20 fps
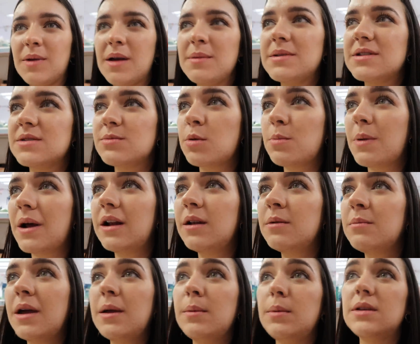maybe some
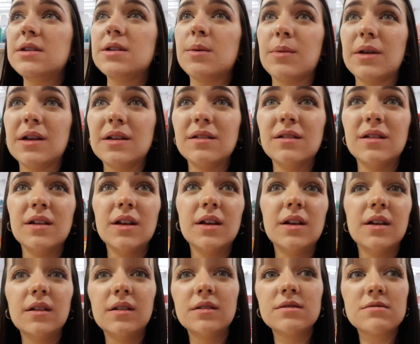repellent, maybe something
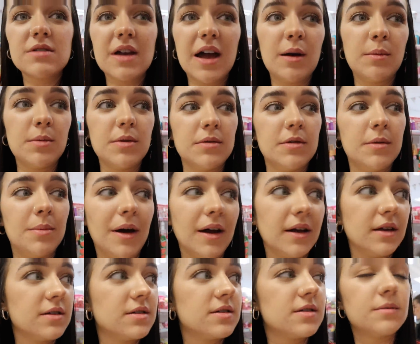to help the
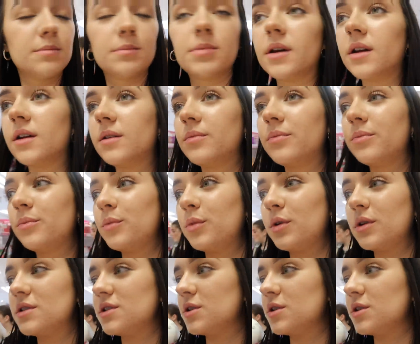bites, but we're in